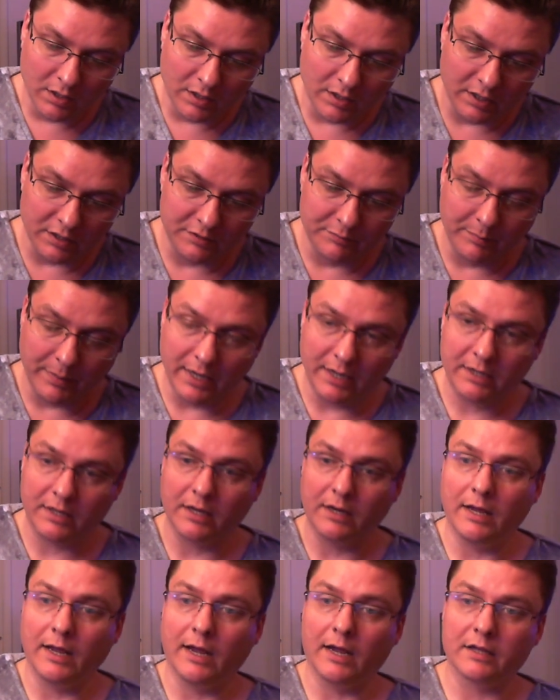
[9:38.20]
because men
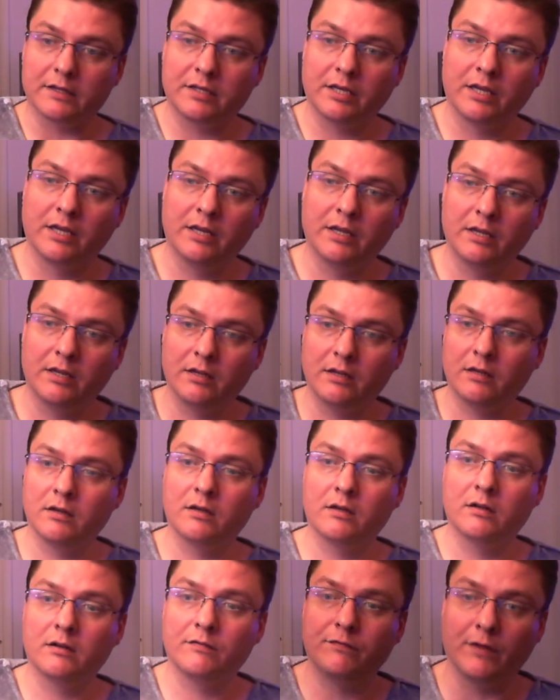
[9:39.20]
can act
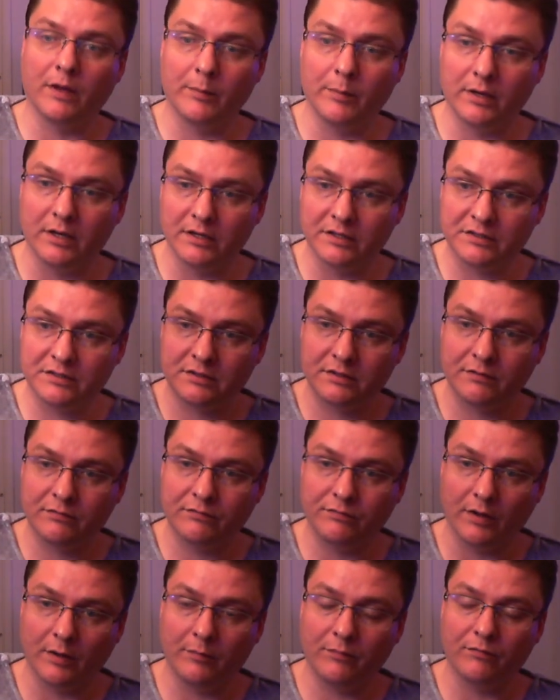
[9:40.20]
feminists,
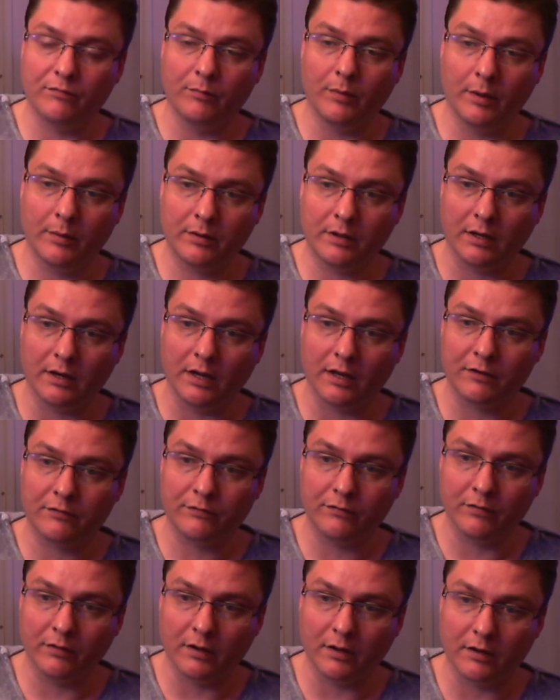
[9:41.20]
fem men can act
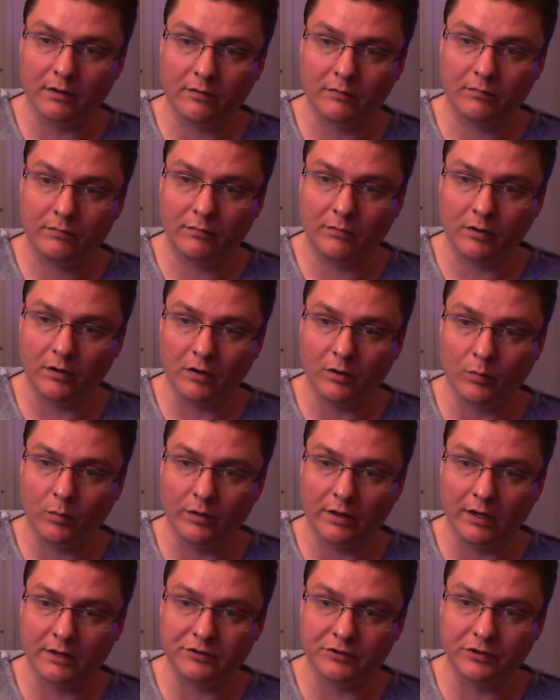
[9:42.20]
like, you know,
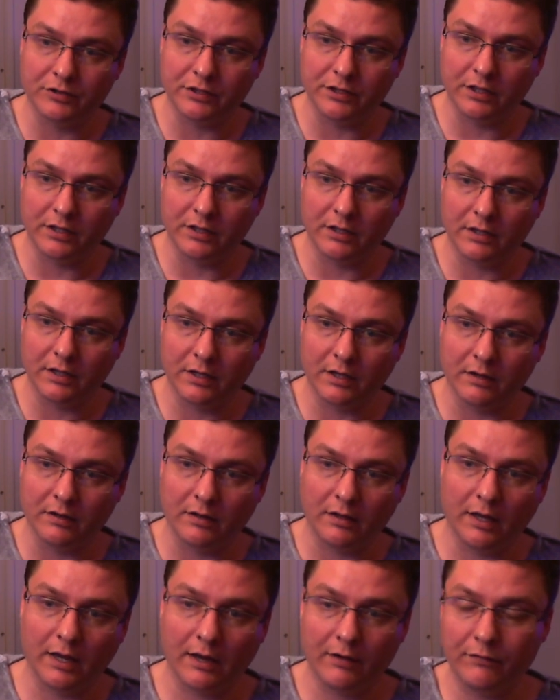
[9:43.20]
with estrogen. They
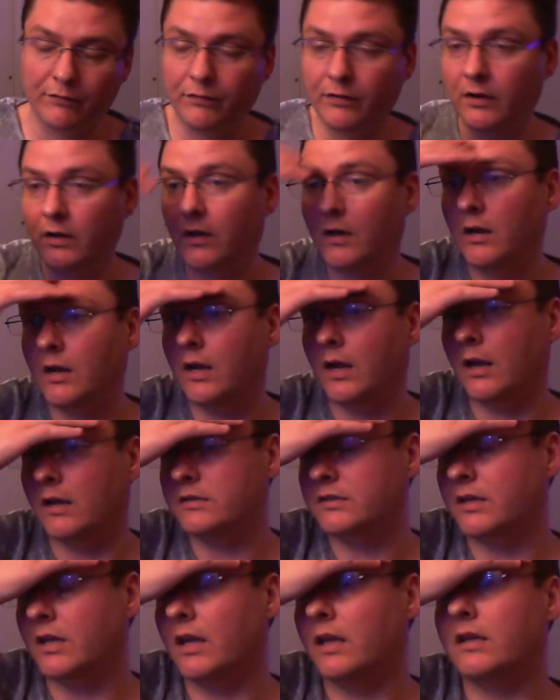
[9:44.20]
can, they have...
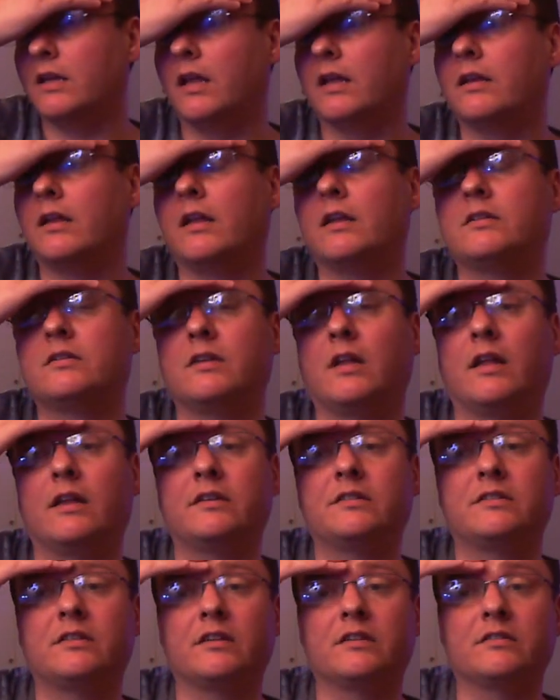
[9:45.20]
As, as,
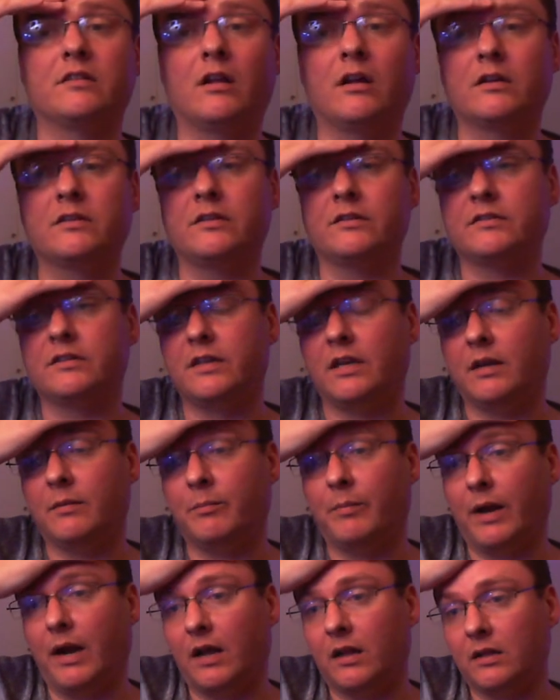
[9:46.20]
as, as long as there's an
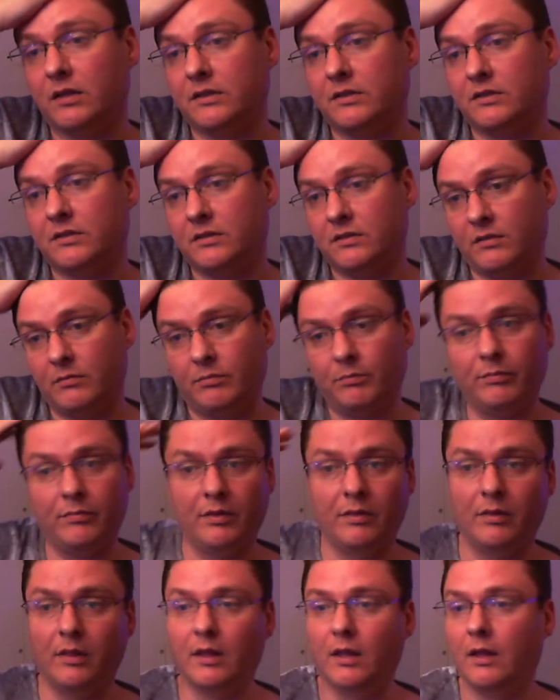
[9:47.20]
imbalance,
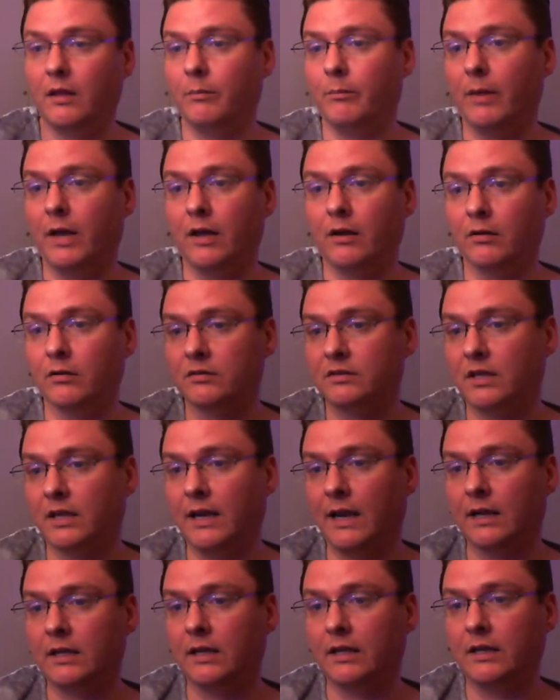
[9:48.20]
males can
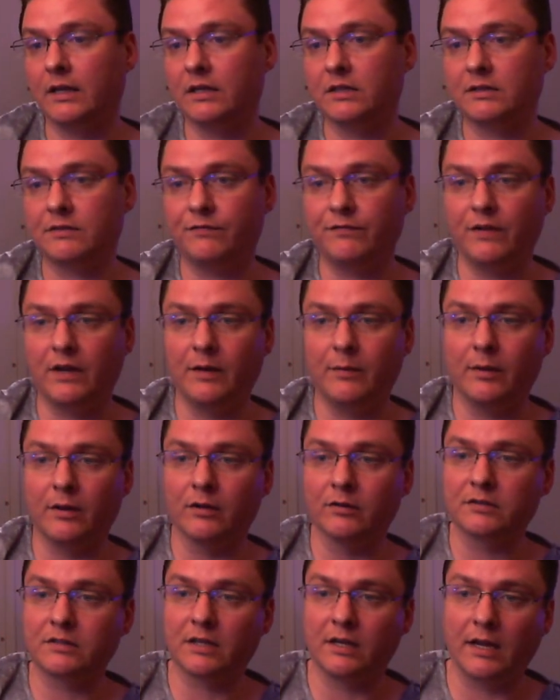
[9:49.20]
act like this,
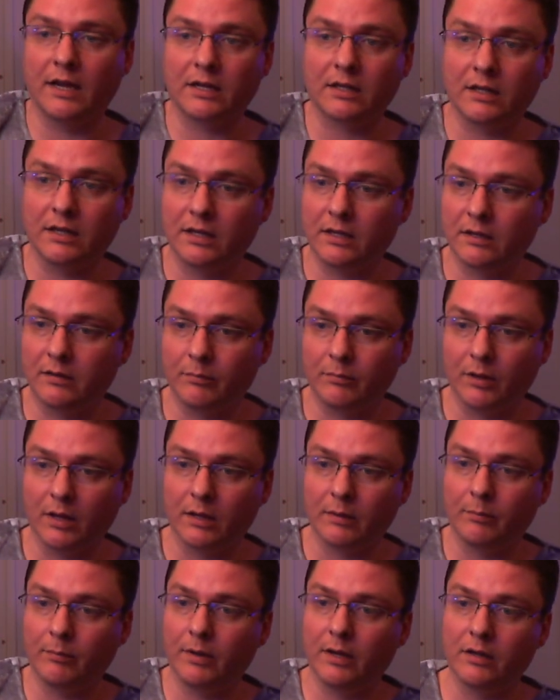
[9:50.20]
females can act like,
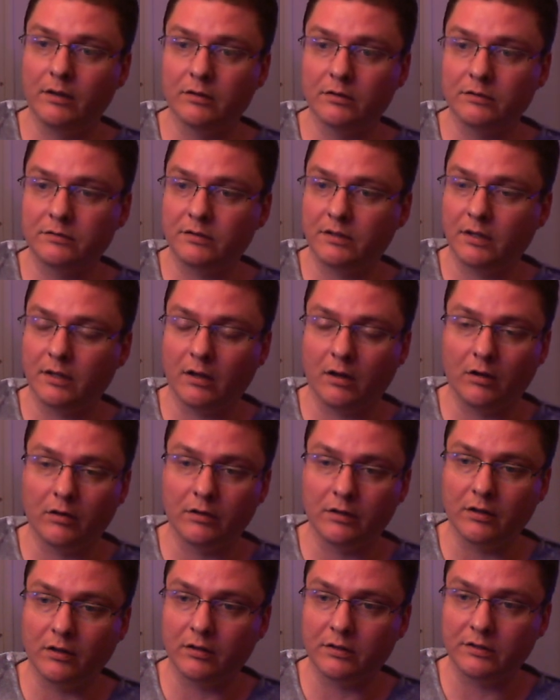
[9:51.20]
like males, they,
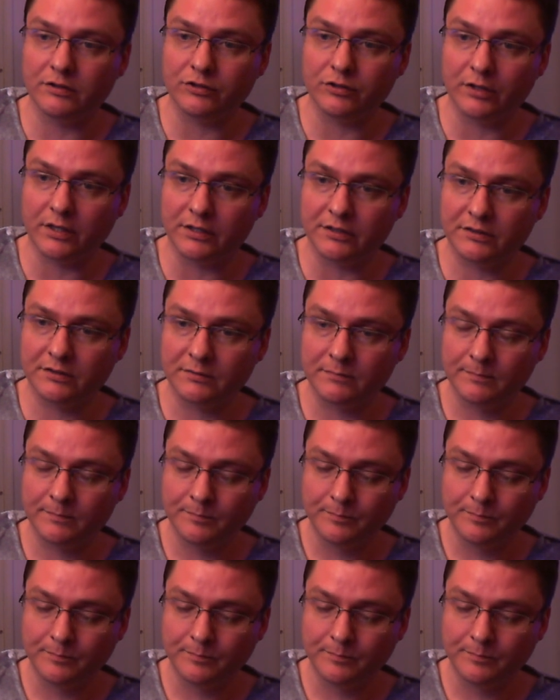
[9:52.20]
all, all these traits.